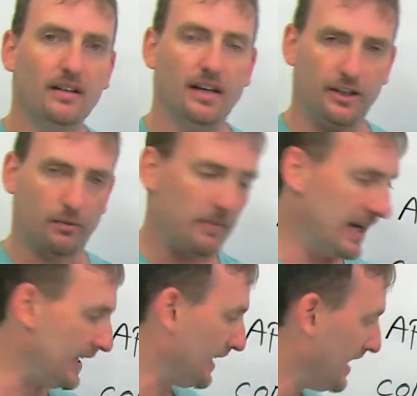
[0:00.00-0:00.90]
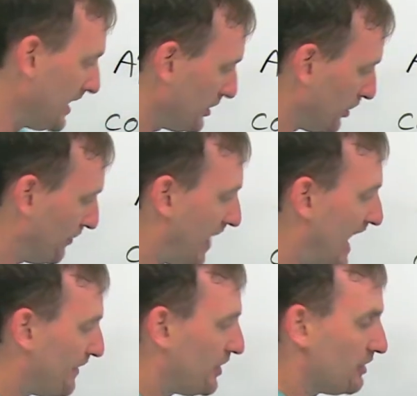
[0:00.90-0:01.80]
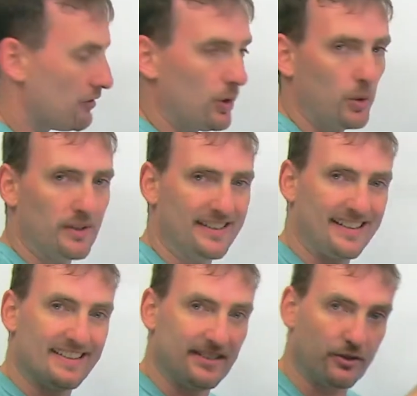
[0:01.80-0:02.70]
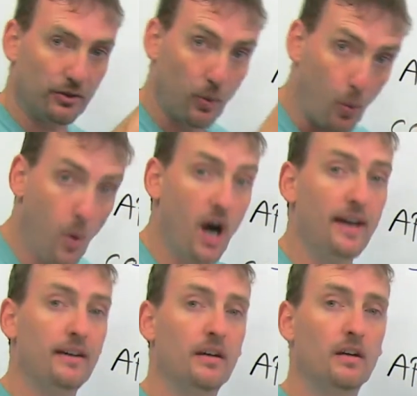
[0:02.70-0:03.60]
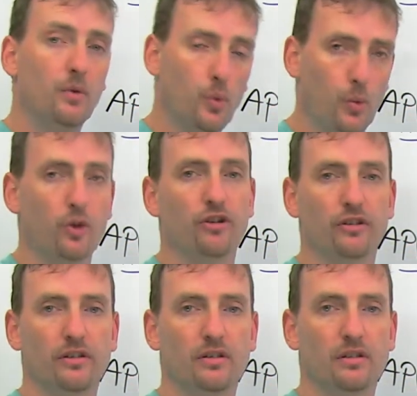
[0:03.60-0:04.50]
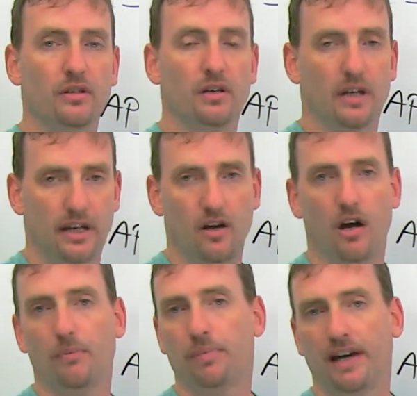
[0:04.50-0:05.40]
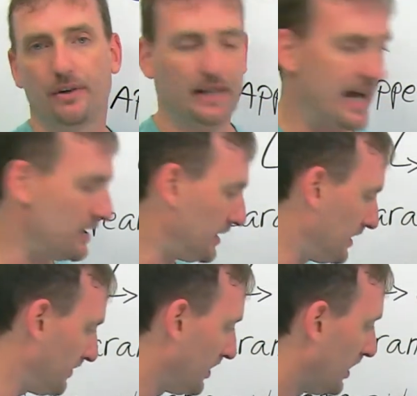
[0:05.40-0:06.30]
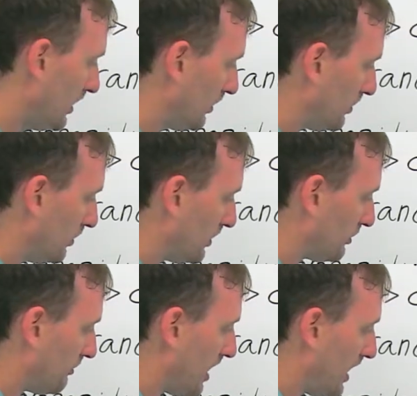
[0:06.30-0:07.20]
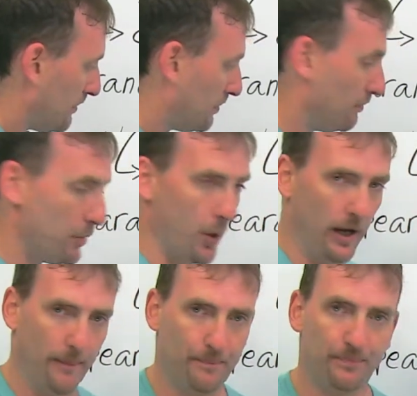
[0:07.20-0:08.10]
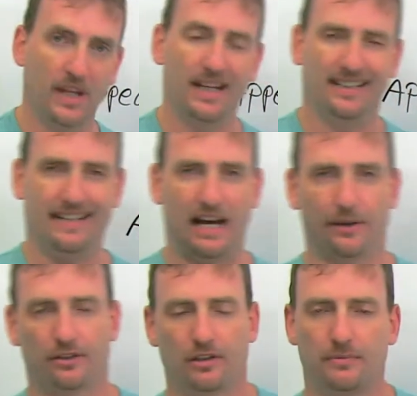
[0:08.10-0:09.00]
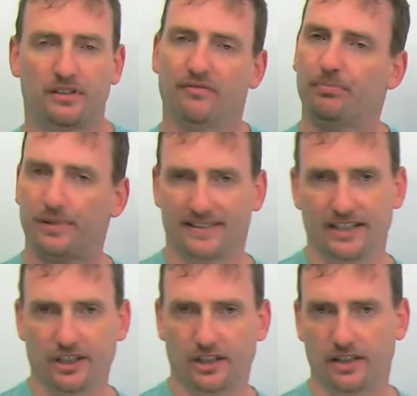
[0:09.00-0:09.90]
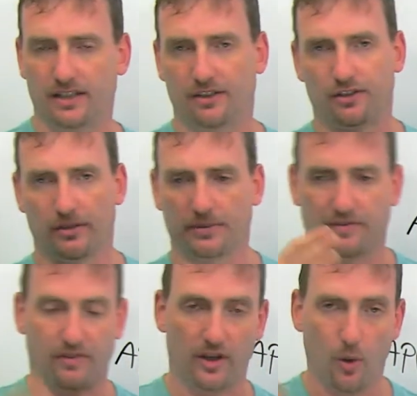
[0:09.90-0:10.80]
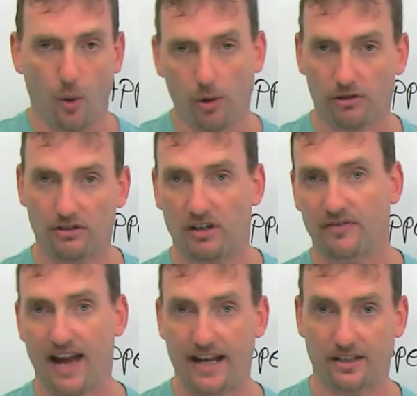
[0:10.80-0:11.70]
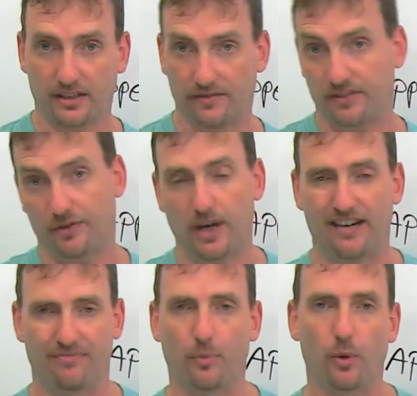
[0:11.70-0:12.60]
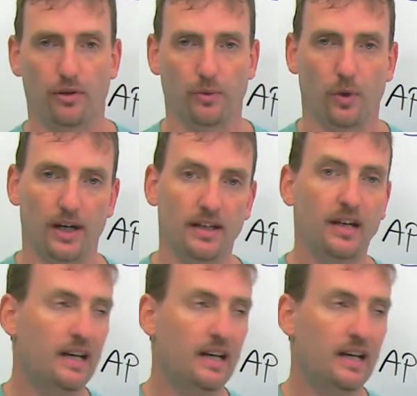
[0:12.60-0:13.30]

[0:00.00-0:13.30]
and you're making, so a 5-year-old is considered one word, a compound adjective to describe boy. Now, in terms of position, in terms of the order of adjectives, if you have more than one,